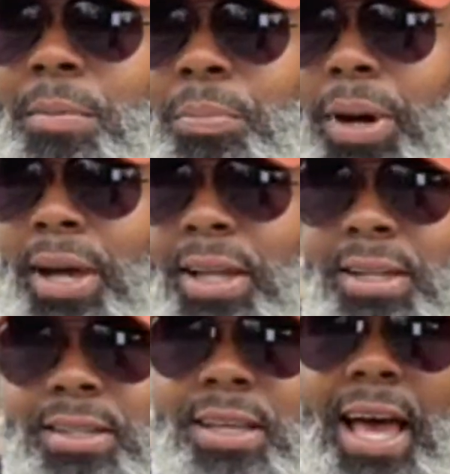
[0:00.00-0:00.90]
But
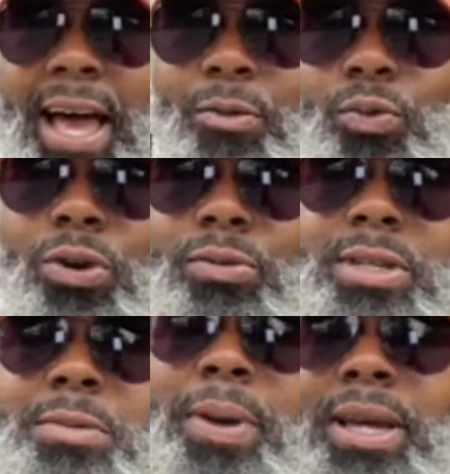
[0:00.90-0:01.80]
I will
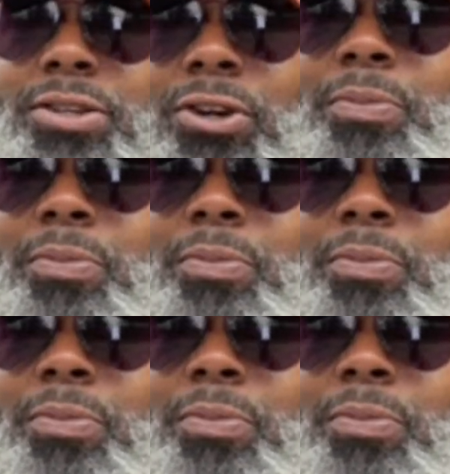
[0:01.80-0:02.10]
respect your